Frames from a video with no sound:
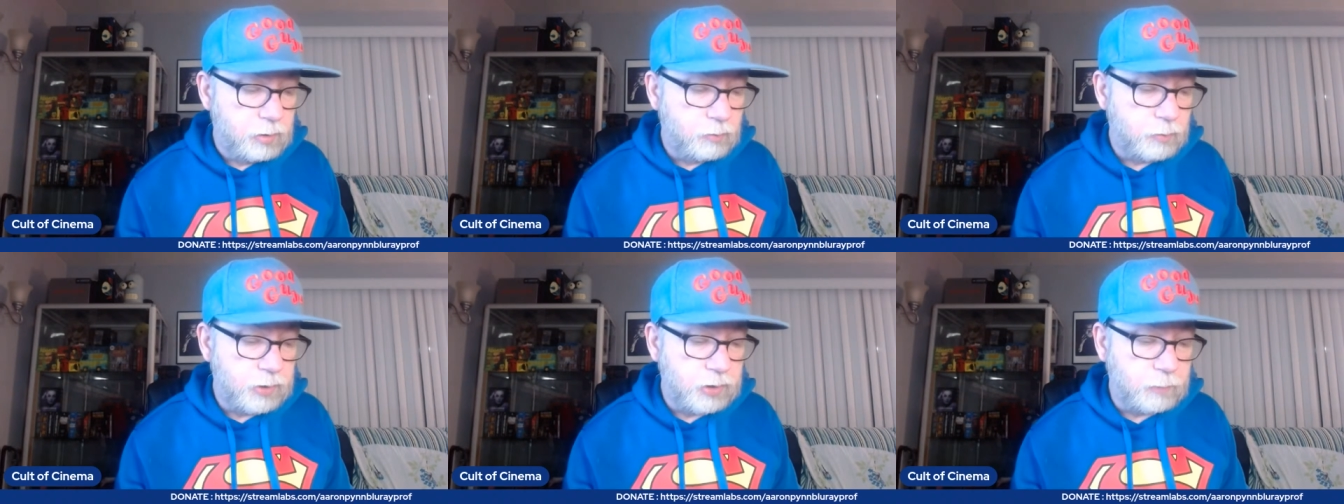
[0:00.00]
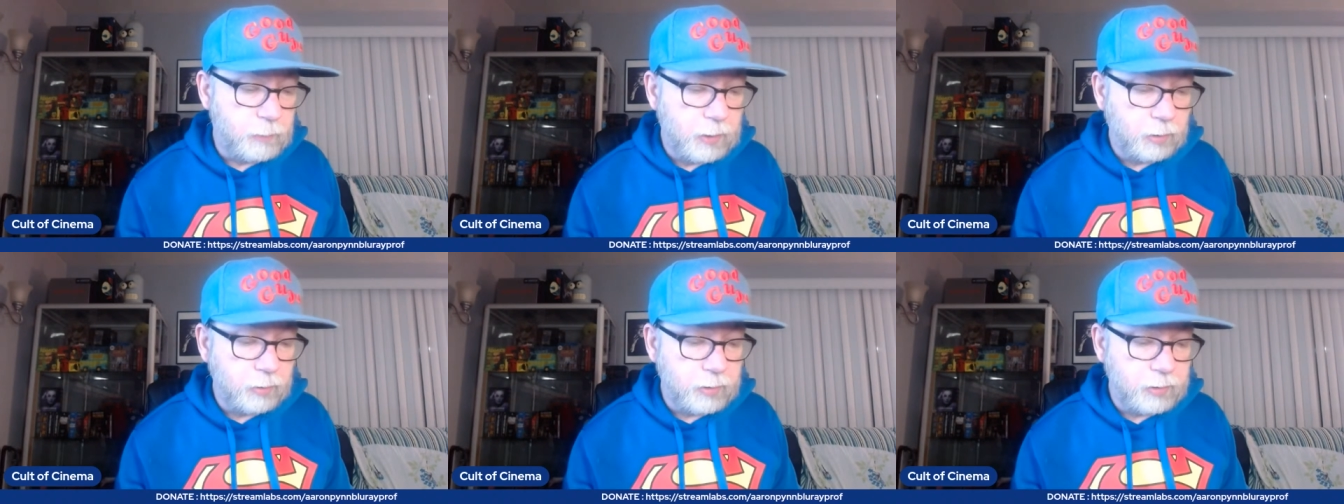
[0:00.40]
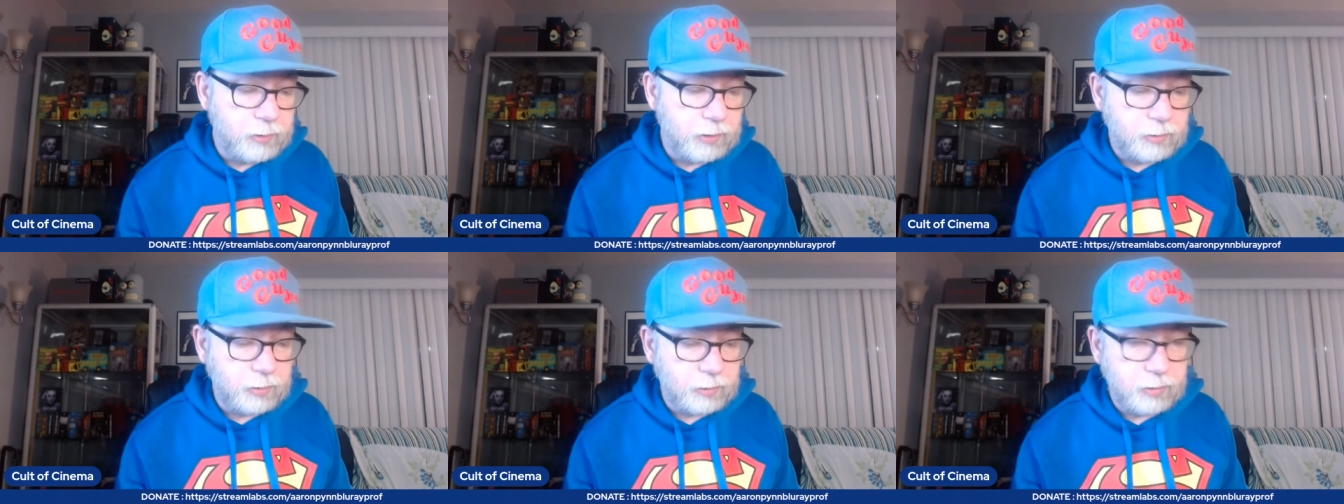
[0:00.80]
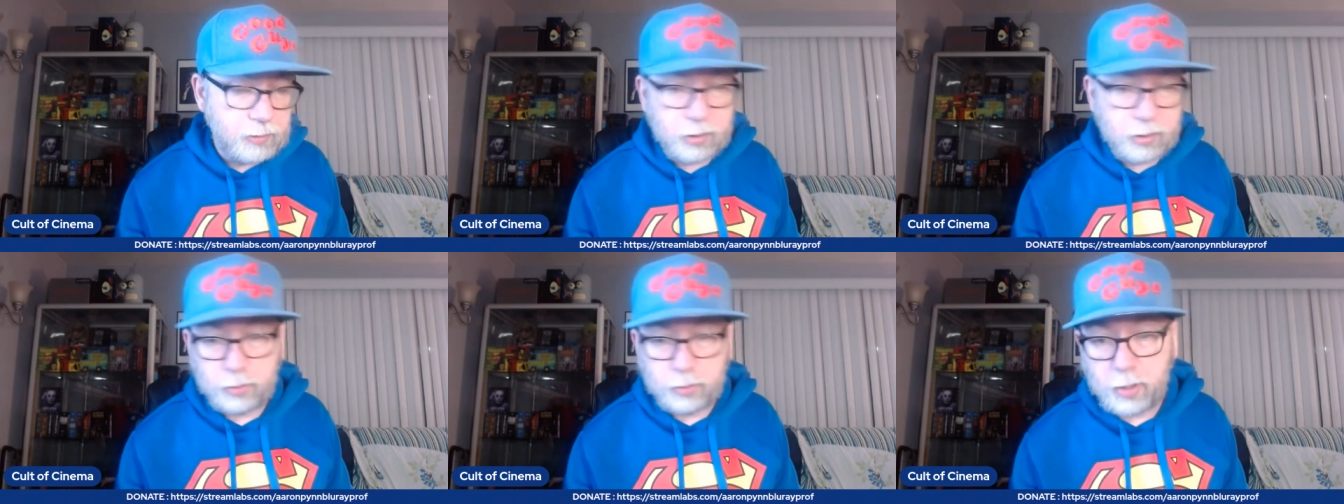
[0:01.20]
which spell out a 16th
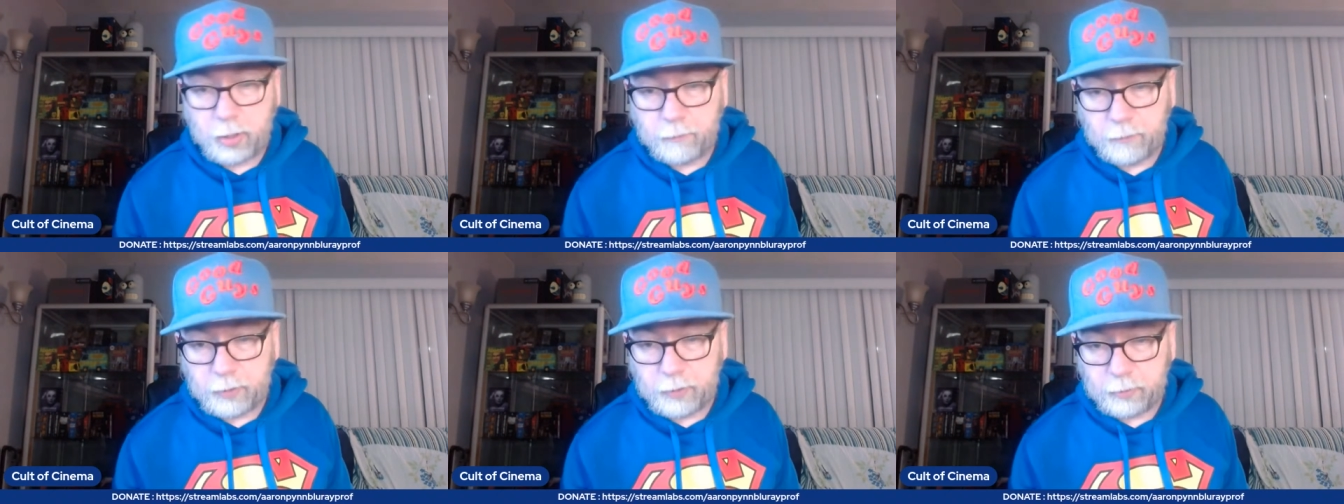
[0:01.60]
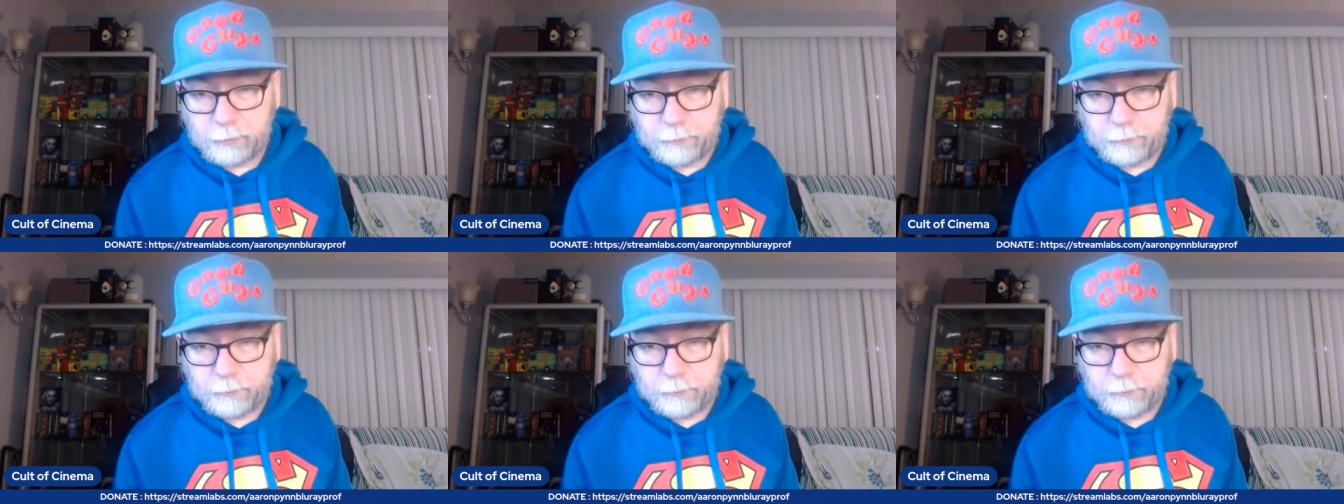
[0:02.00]
century convent.